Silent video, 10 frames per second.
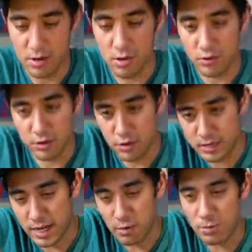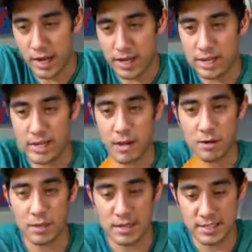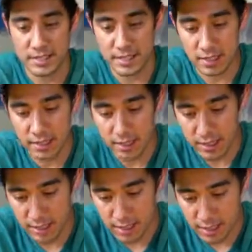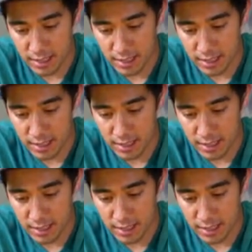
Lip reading: it all turns out right. Now you're gonna seal it,